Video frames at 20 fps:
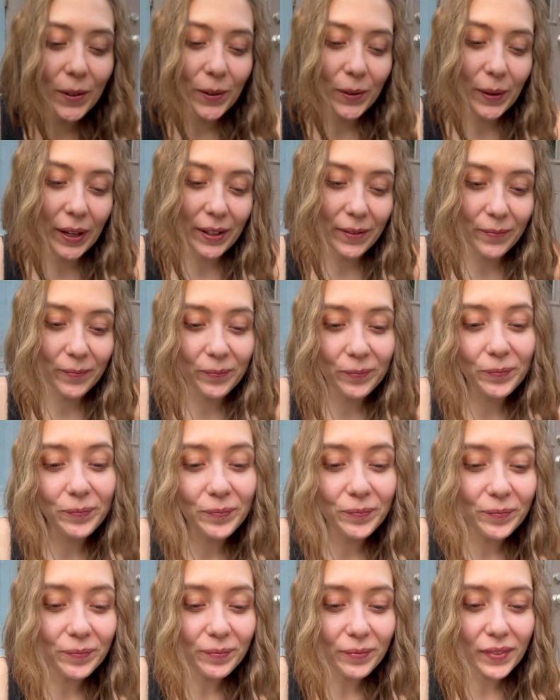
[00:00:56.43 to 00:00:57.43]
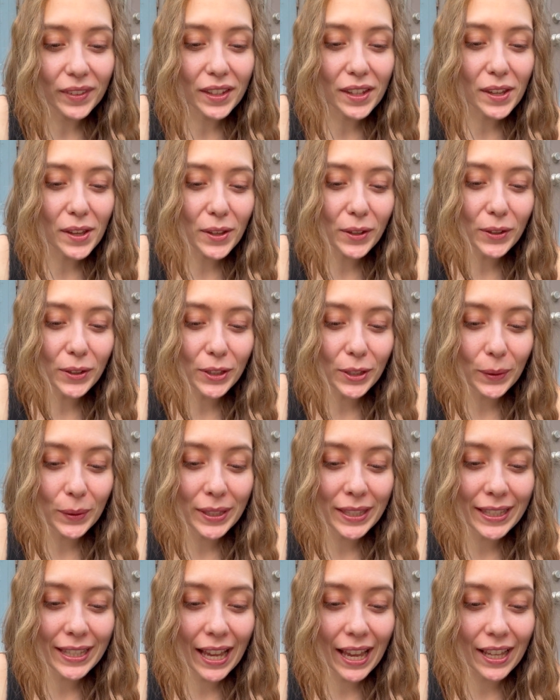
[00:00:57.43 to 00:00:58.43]
Wait, so it
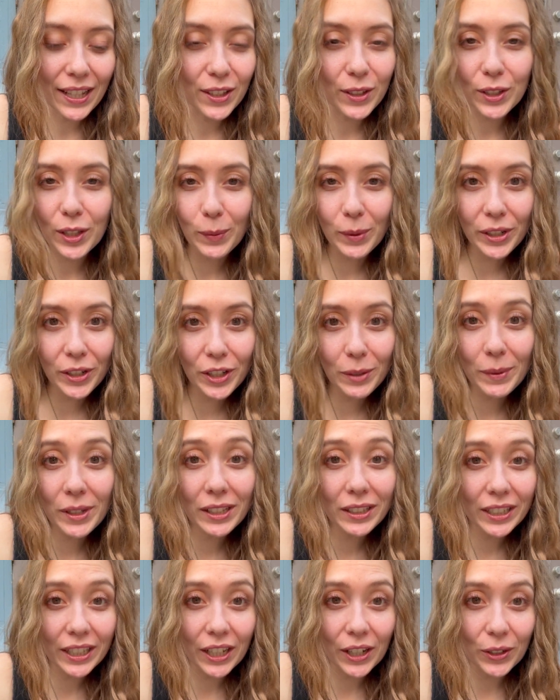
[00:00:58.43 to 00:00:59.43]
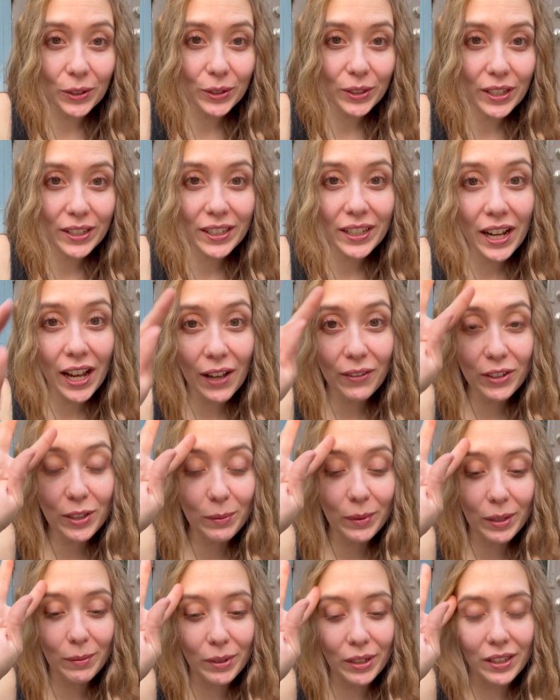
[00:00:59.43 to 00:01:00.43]
says so someone here could be a leo it doesn't have to
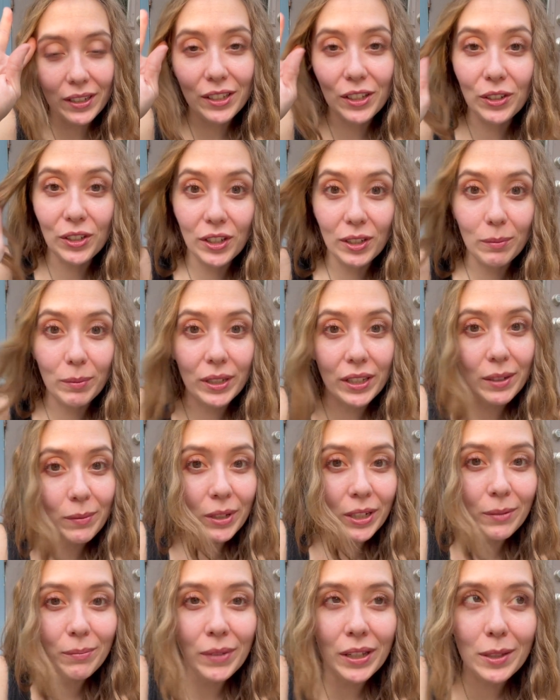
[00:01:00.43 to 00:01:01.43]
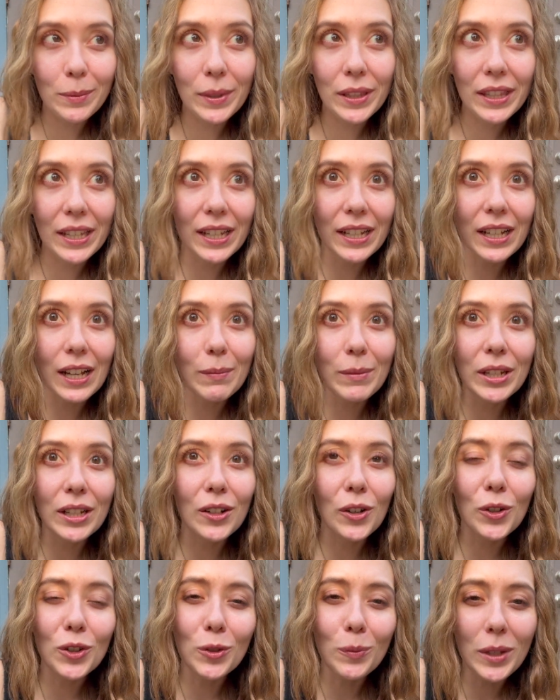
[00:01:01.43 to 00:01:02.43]
be but you could be i mean it makes me think i mean it
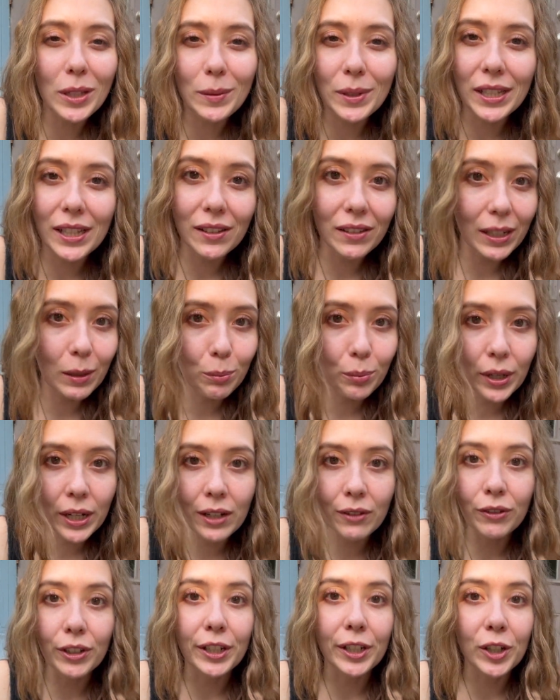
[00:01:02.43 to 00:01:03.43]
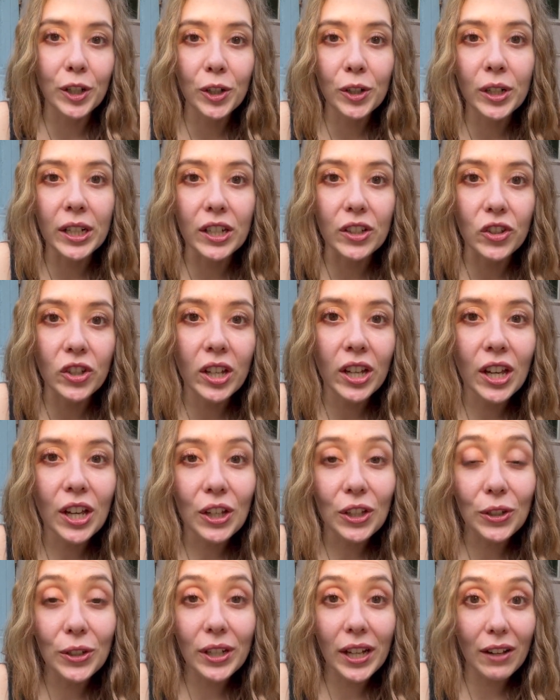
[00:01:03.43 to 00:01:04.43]
also makes me think of like bravery courage
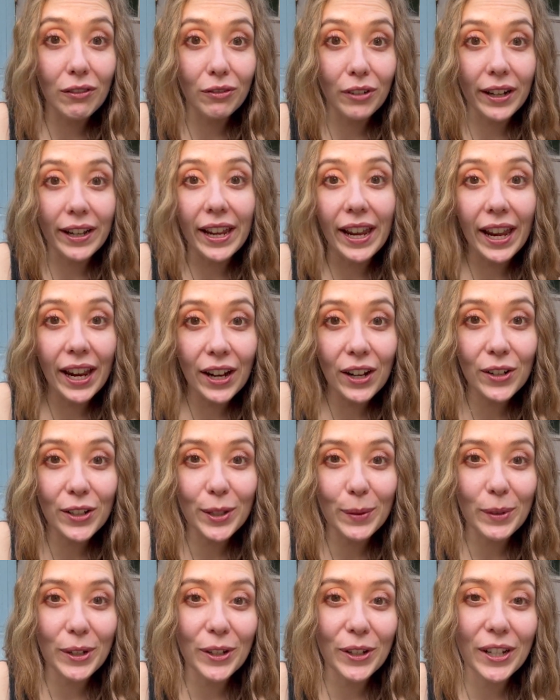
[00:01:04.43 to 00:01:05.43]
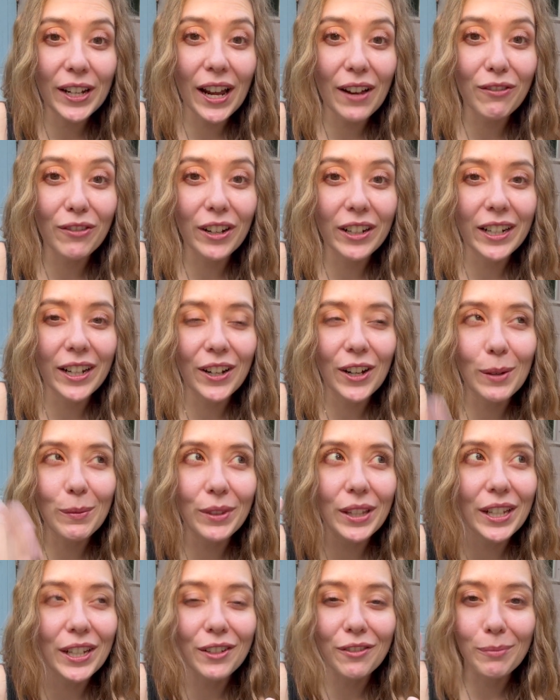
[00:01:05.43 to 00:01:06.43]
you could have red hair someone here could have red hair i'm
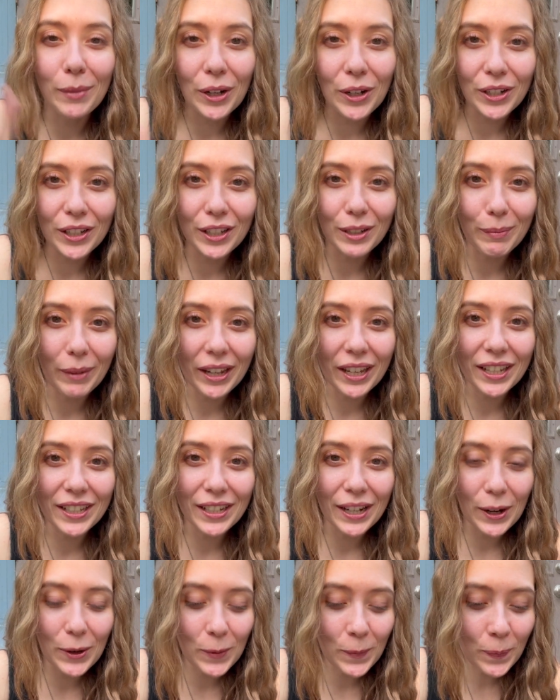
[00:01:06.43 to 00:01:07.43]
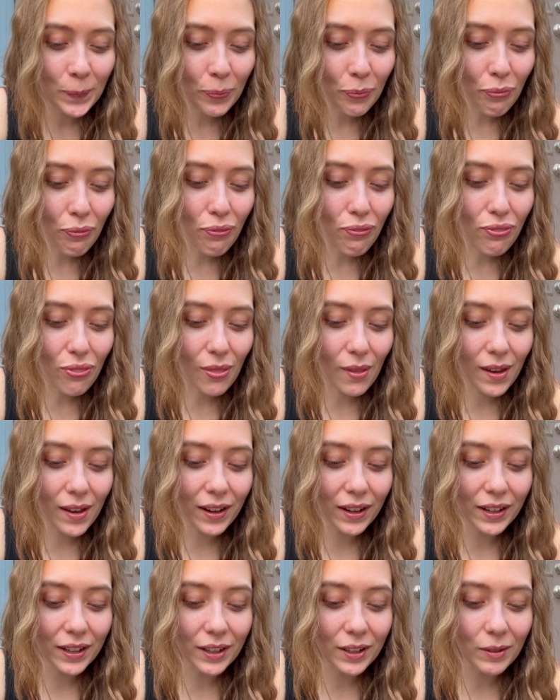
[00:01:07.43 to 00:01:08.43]
thinking of merida in my head now
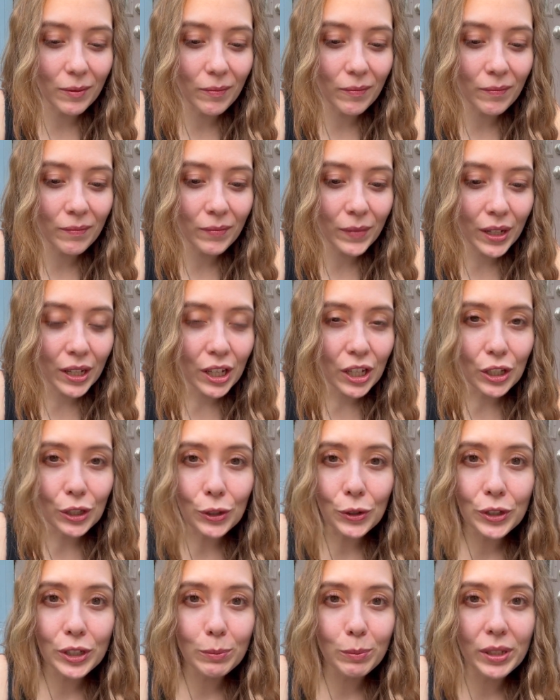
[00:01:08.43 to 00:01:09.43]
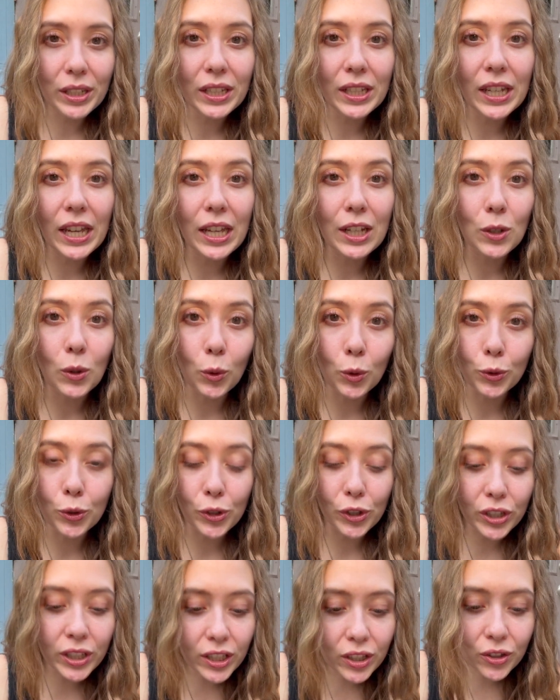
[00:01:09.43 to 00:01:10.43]
um, you could be an older
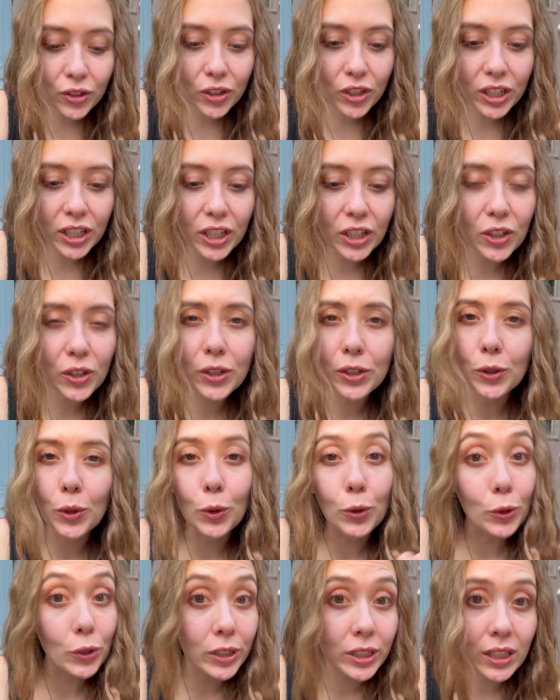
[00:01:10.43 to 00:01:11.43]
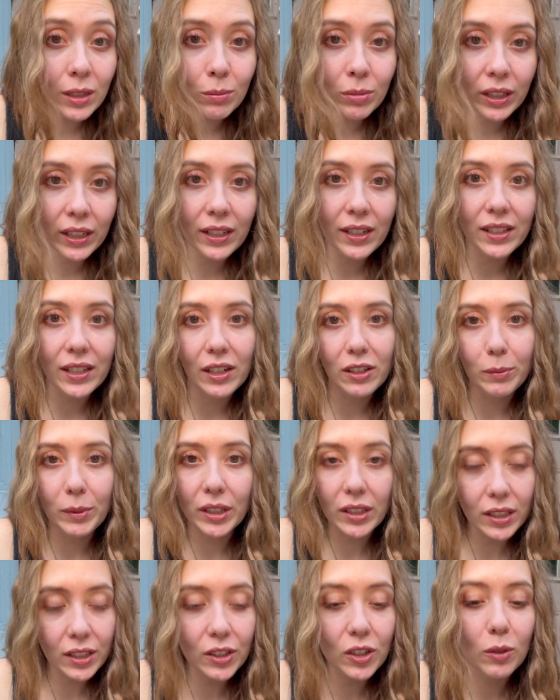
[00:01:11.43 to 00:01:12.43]
sister here or an older sibling doesn't have to be
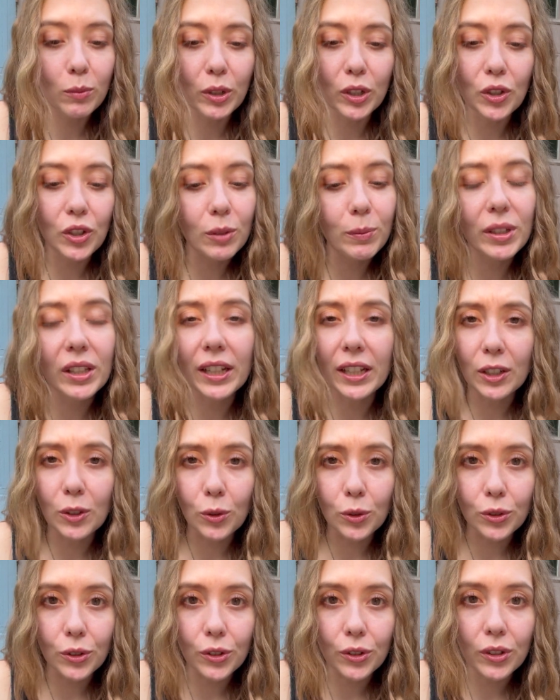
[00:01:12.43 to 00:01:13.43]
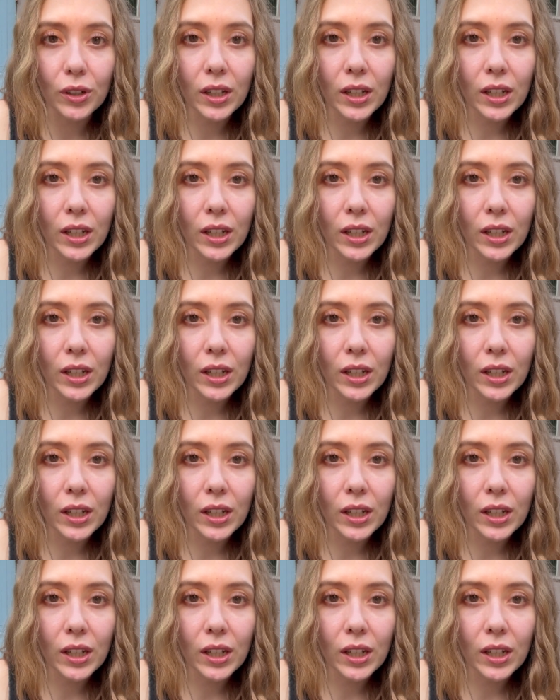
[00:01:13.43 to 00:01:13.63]
sister but you could be like an older